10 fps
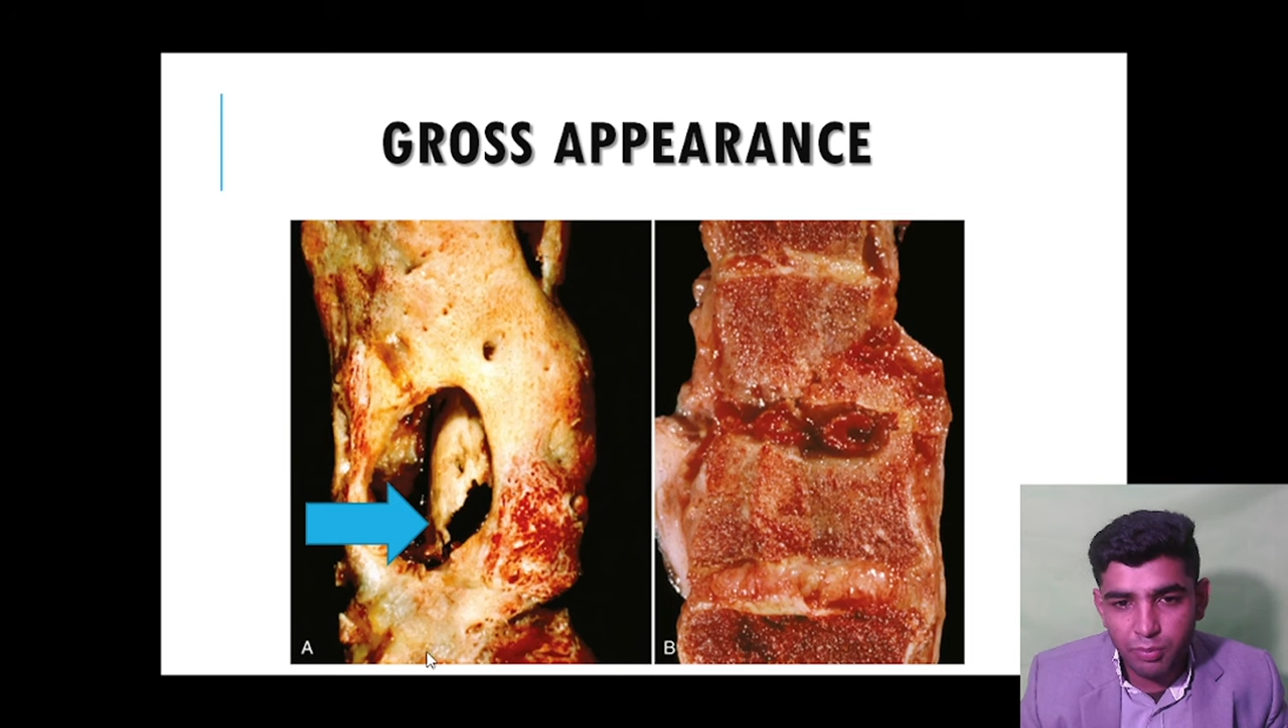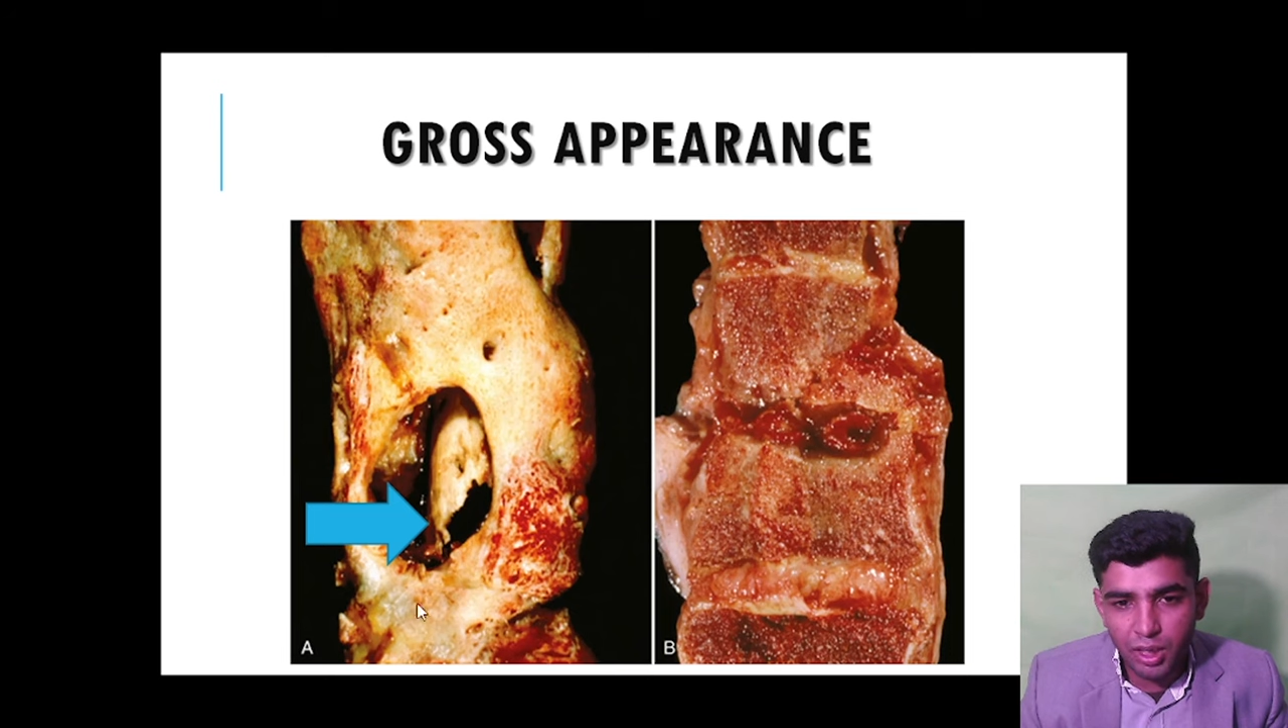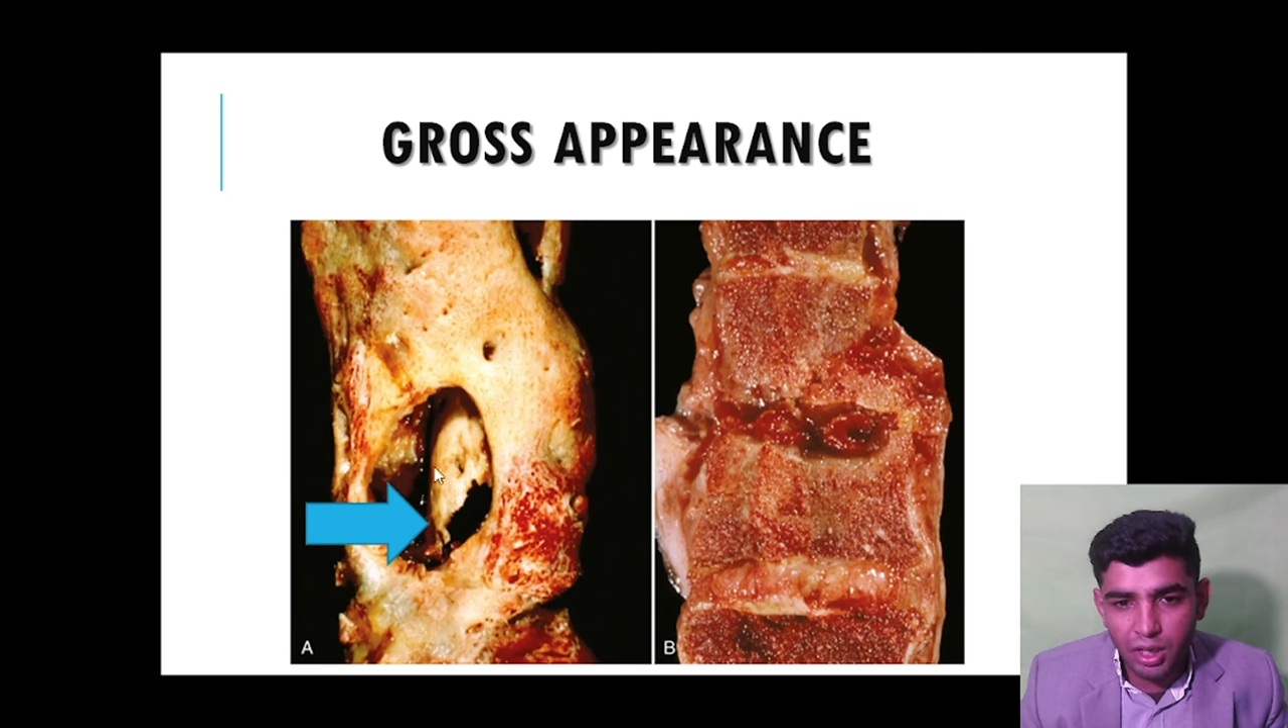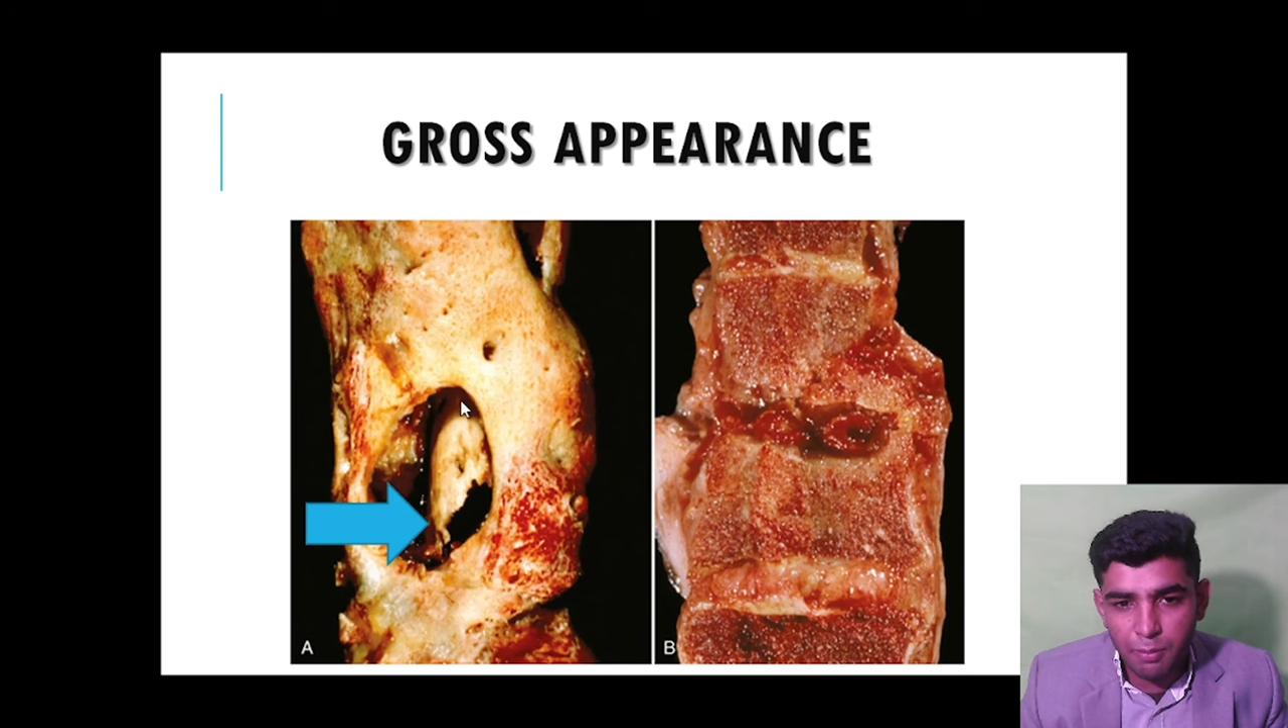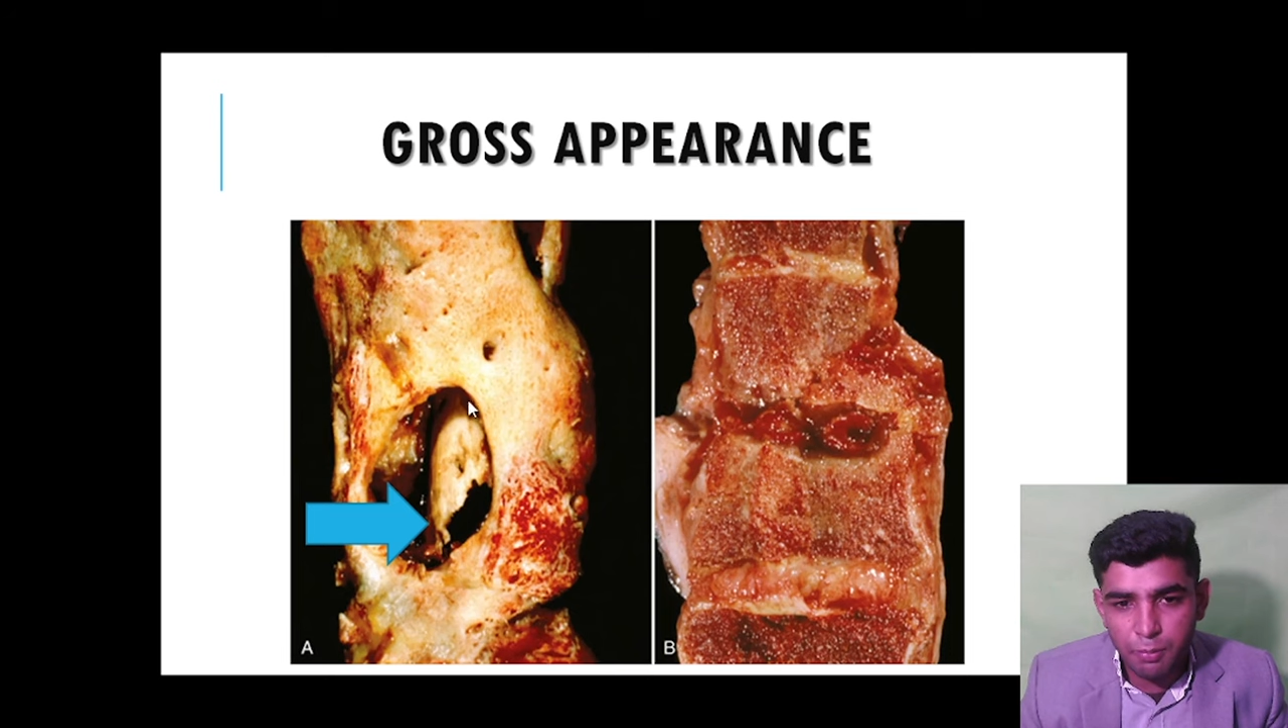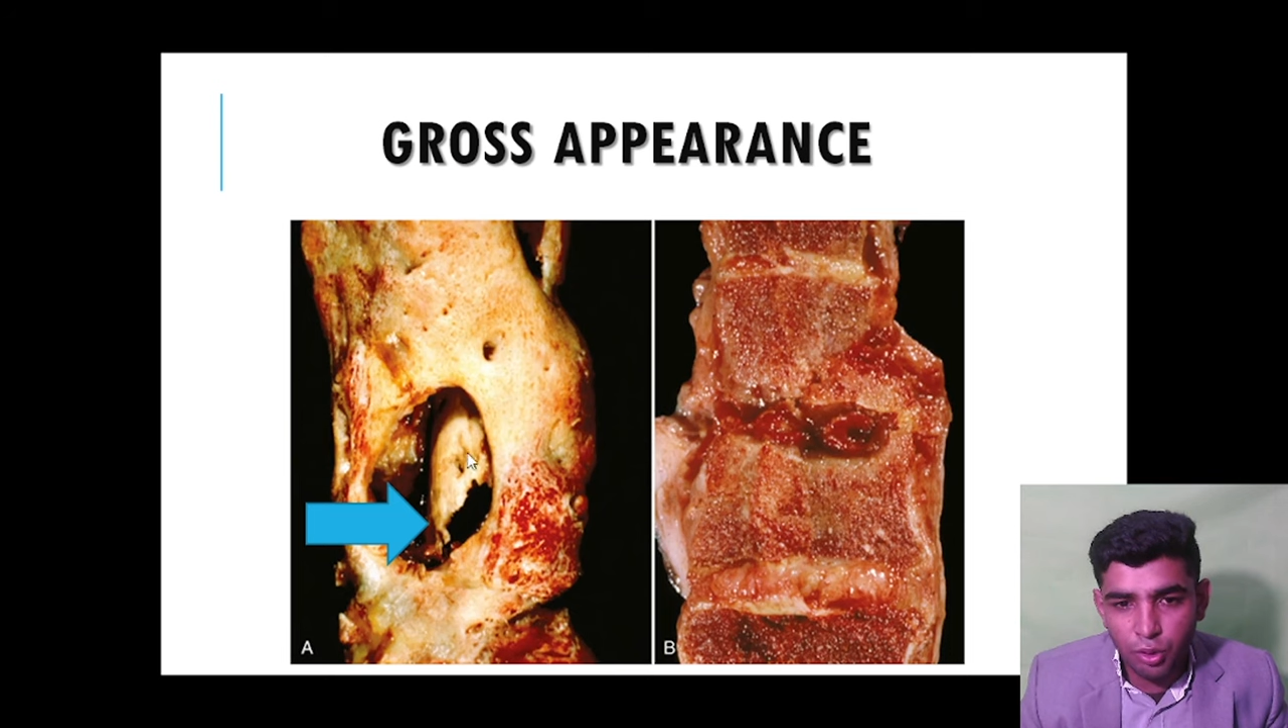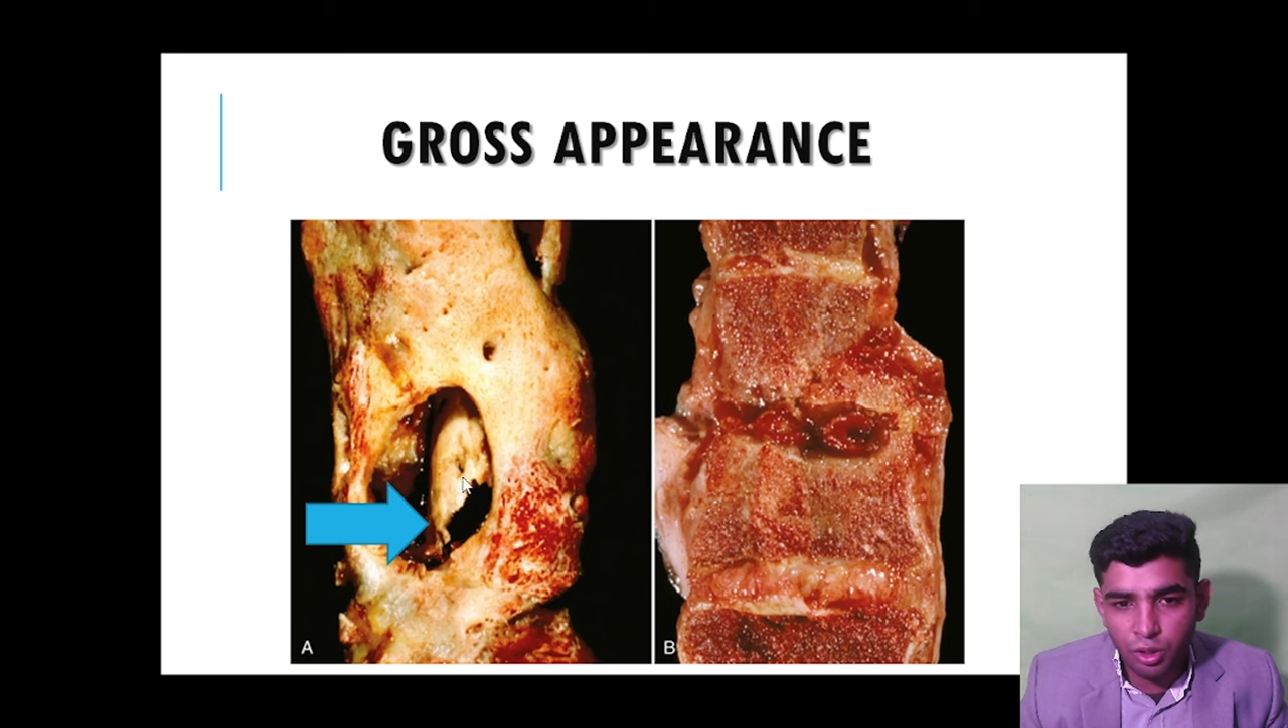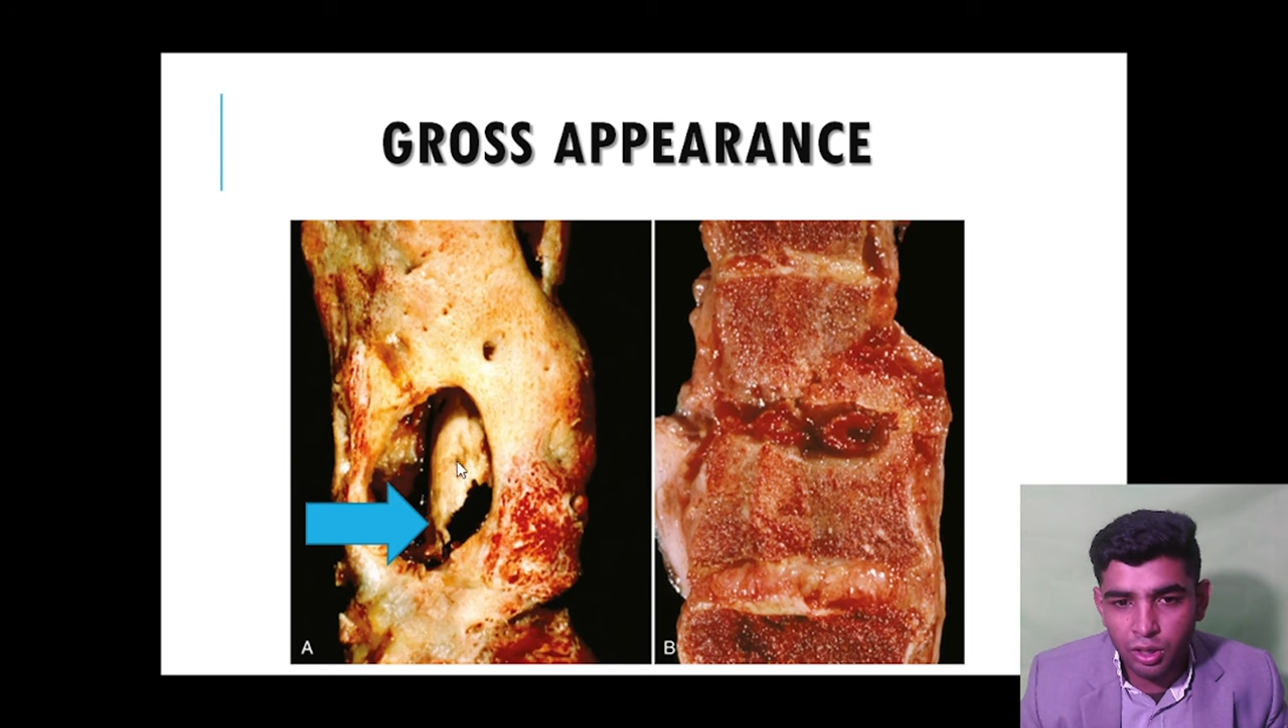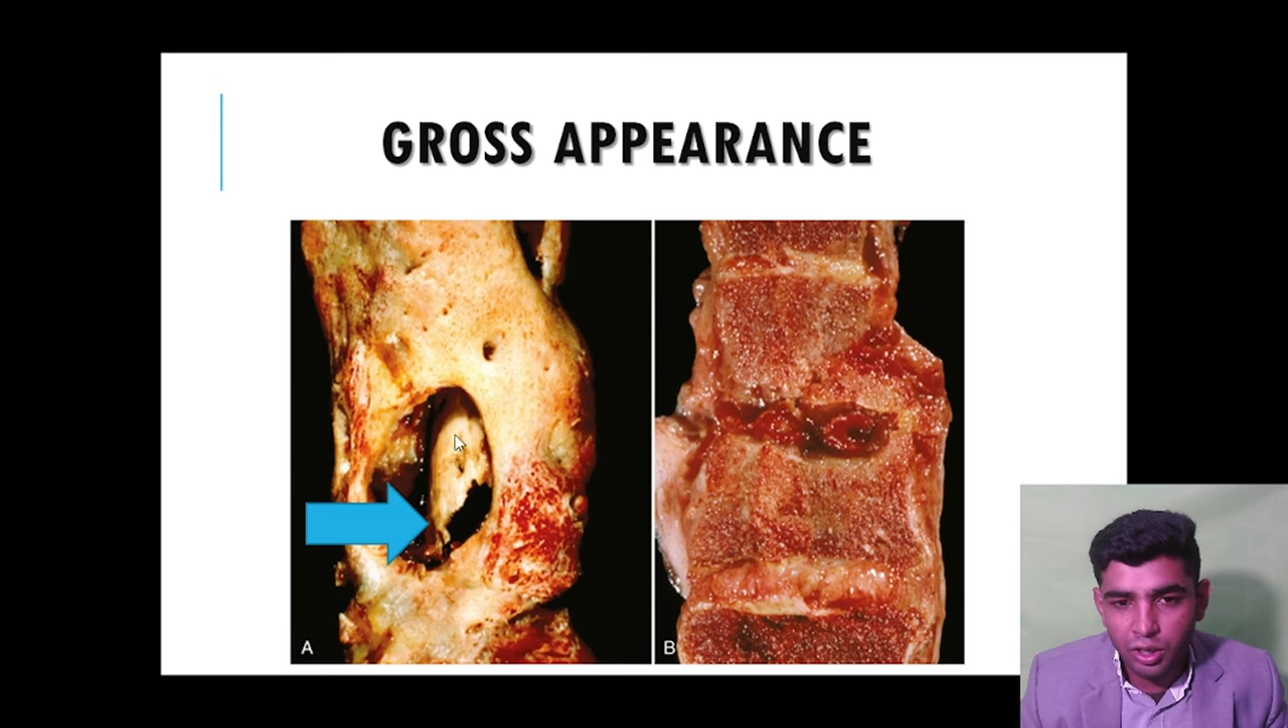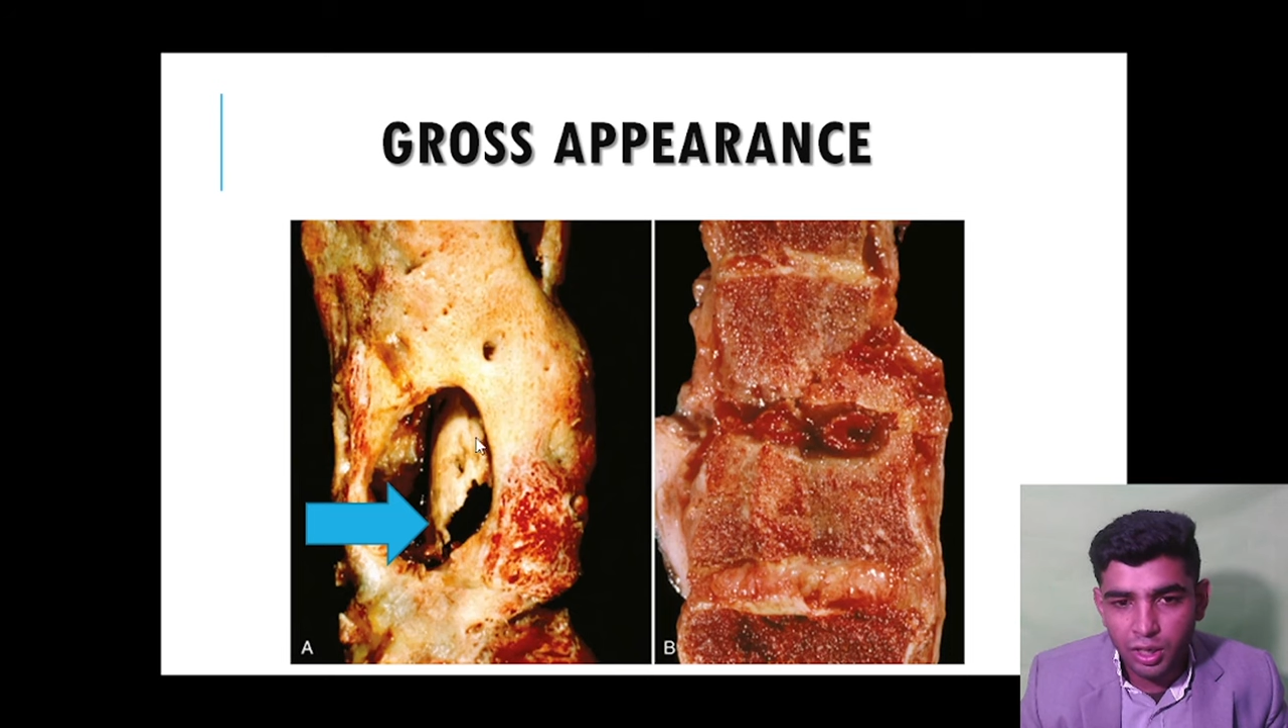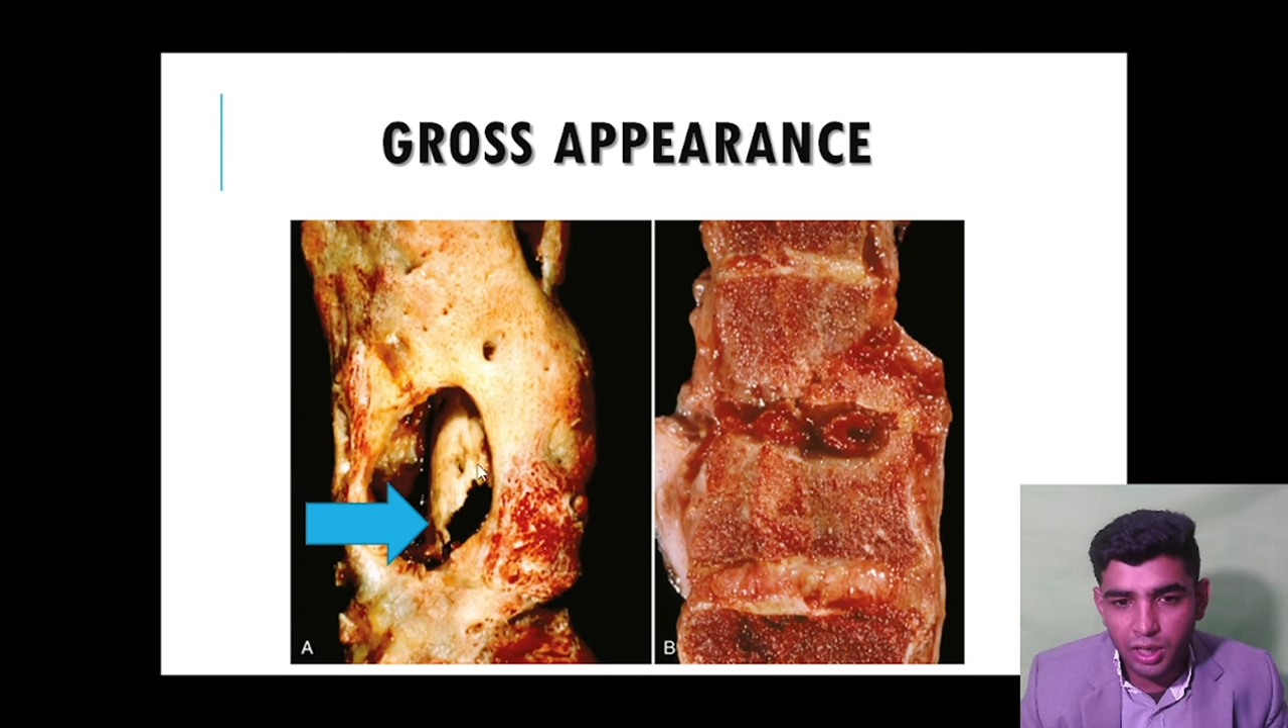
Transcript: mainly bone,